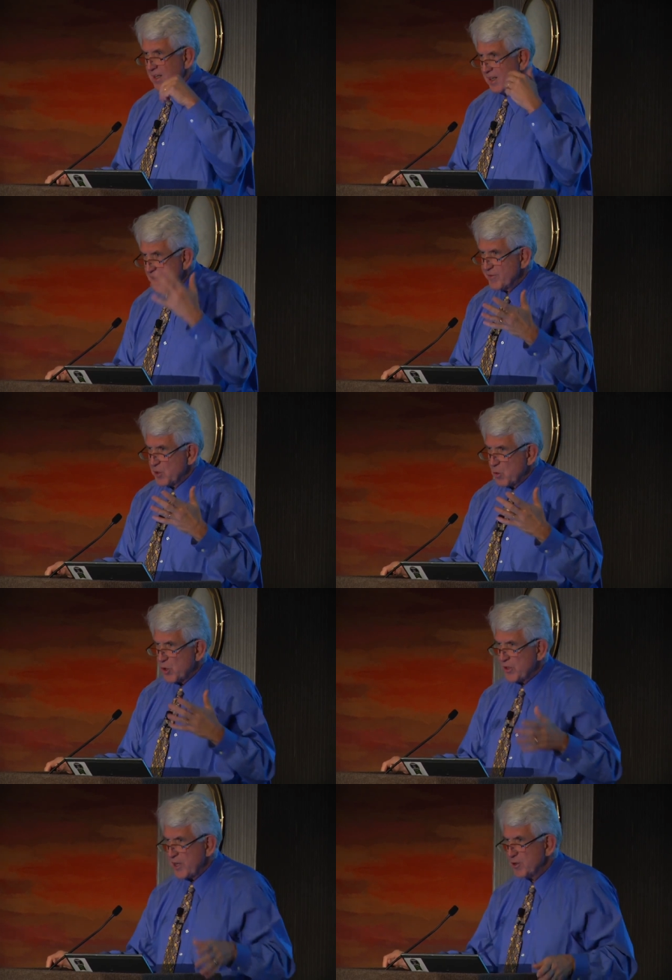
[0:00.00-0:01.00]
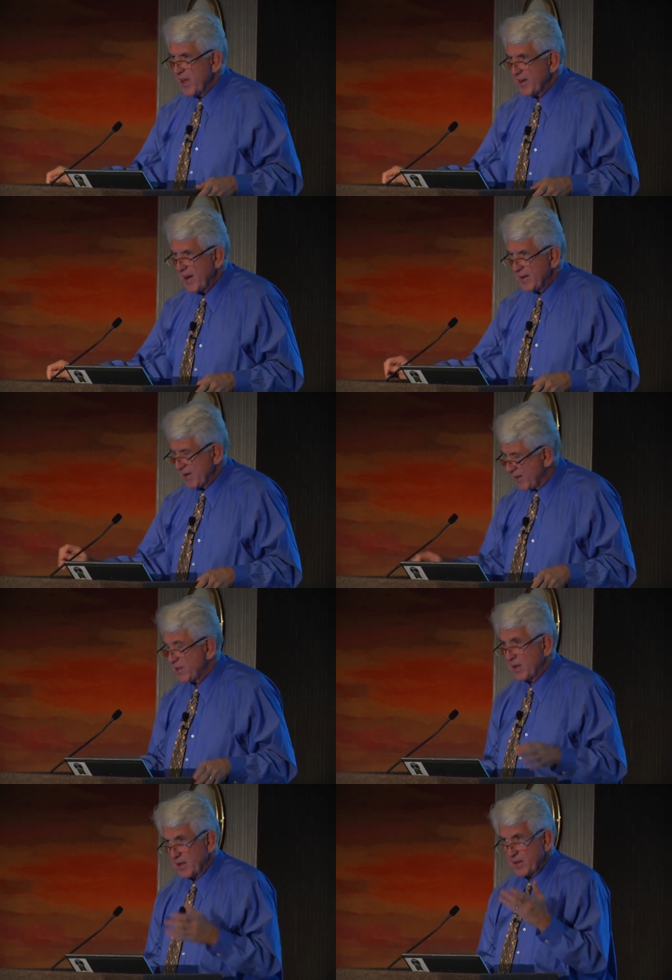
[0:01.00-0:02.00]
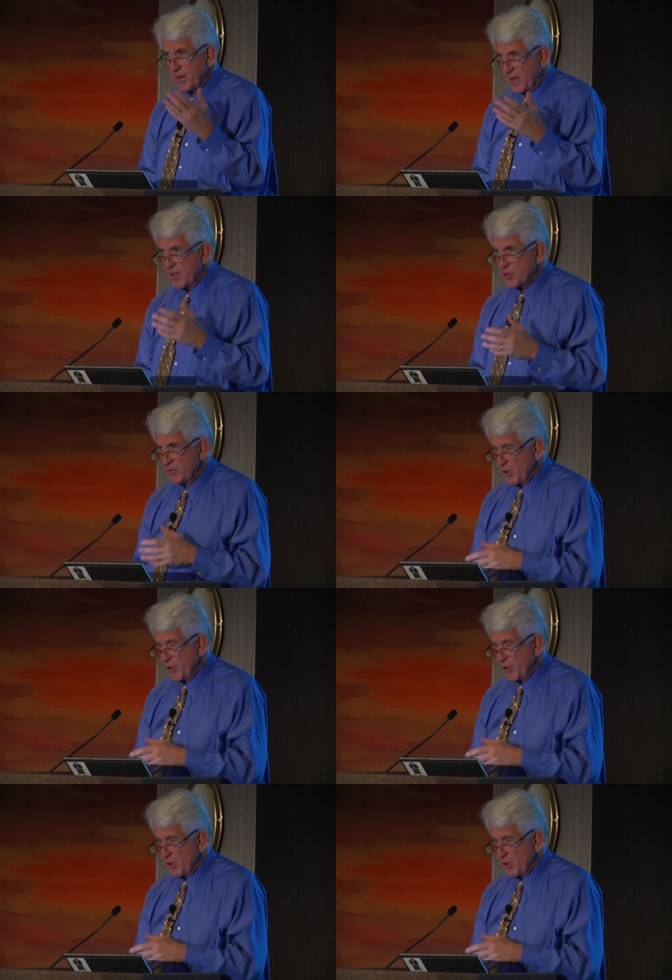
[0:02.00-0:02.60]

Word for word: love the word internet, and, and it, uh, I guess you've